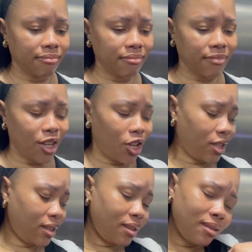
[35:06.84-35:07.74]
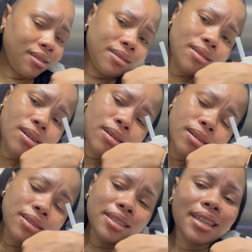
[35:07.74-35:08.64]
Because, oh,
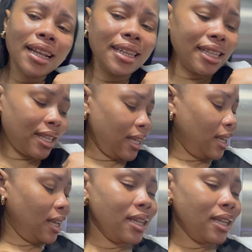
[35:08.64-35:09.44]
it's the leaky.